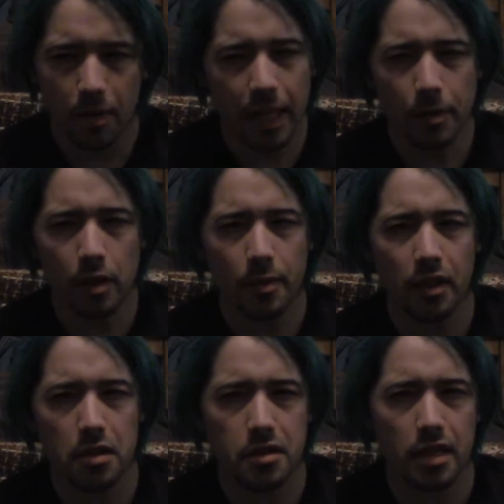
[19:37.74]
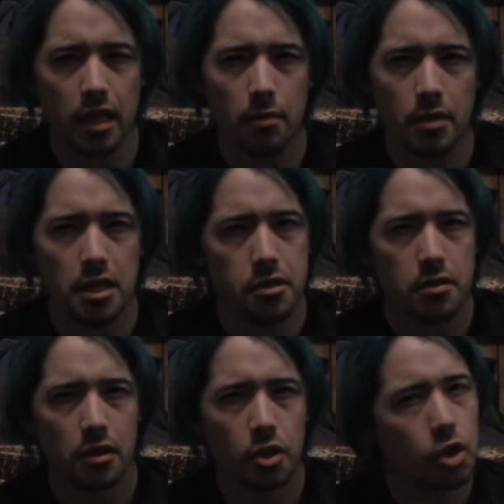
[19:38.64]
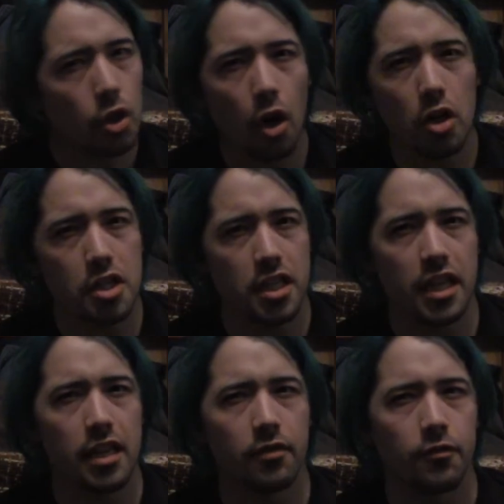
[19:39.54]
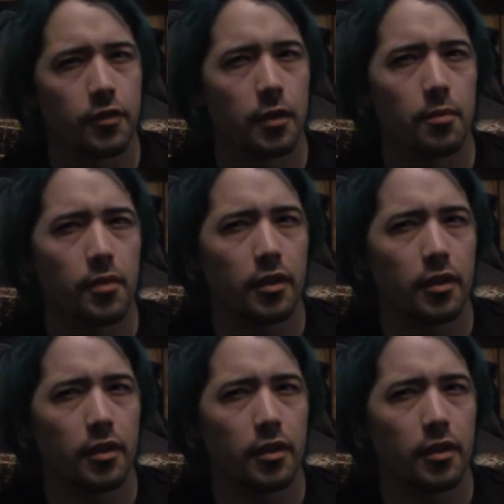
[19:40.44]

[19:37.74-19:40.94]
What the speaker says: Captain America's team is charging in from